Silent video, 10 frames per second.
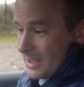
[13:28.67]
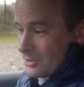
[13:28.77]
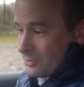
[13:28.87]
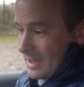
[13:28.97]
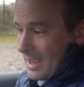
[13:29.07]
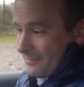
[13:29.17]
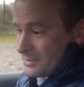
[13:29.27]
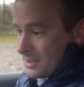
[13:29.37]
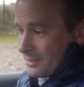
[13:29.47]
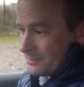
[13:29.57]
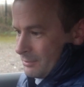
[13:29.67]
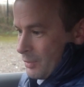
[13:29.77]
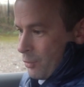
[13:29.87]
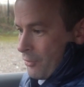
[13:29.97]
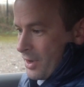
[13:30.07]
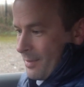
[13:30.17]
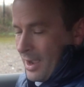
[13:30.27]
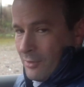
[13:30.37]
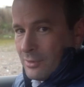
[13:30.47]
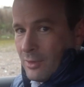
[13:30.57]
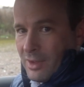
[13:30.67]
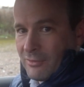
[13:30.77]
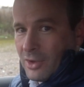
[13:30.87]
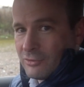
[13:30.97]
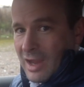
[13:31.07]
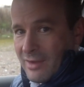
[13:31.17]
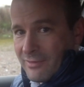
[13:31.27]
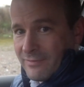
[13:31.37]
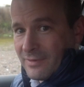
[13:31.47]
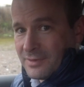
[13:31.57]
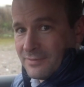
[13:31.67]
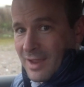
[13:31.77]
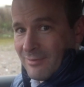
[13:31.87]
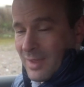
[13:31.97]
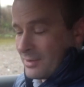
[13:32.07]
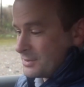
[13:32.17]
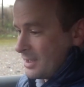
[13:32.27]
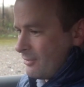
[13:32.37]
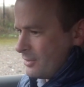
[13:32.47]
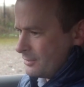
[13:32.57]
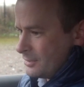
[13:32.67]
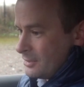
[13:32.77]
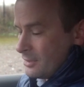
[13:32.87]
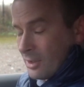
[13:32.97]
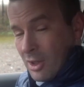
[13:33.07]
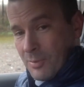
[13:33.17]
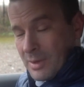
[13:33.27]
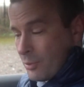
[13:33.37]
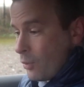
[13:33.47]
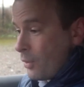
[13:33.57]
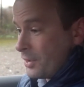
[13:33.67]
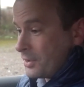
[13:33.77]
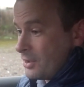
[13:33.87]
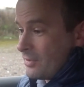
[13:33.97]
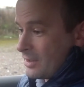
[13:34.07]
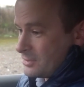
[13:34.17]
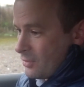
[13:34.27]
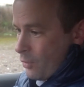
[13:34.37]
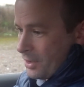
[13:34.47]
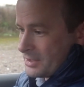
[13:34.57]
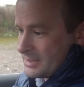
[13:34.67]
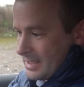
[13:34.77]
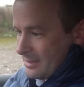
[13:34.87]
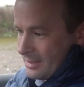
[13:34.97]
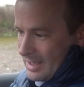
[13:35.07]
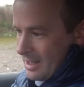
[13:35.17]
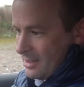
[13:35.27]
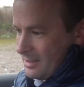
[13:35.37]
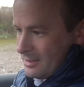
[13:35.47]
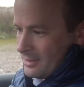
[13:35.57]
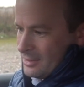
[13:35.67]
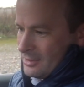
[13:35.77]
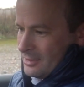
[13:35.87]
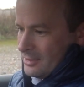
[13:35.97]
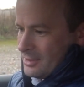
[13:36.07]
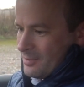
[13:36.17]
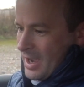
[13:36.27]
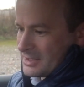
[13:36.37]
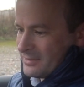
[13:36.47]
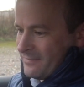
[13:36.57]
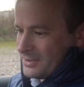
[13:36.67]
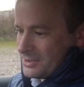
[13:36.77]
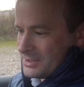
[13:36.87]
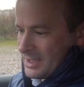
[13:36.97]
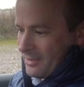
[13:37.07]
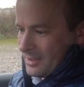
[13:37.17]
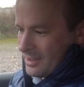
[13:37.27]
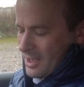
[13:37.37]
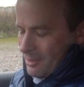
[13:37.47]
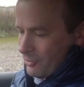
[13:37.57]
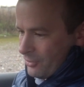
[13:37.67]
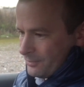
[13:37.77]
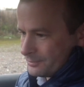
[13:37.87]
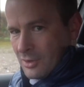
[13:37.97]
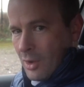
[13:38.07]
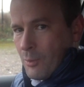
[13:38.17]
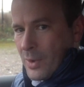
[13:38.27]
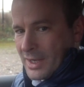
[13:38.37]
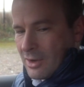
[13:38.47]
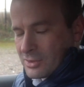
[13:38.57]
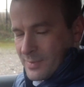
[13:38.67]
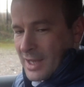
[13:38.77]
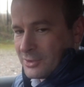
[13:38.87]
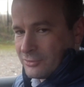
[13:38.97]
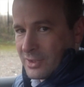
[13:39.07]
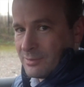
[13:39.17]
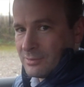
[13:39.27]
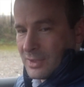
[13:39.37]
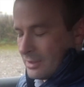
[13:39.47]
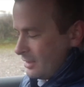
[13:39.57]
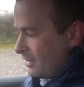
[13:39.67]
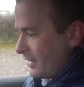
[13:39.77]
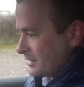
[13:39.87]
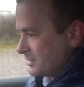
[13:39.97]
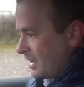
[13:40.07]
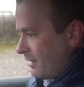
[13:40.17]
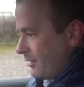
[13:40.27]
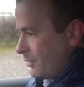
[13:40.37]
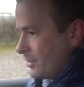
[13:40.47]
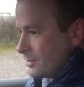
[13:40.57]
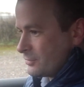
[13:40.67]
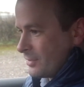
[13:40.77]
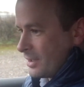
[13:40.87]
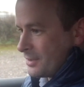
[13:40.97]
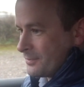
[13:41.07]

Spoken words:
You shouldn't have to be worried about, I've got to drive at 55 miles an hour. A lot of people will want to do that because they want to see that they're getting the max efficiency out of the car, but not when it goes mainstream. That's not how it works, really.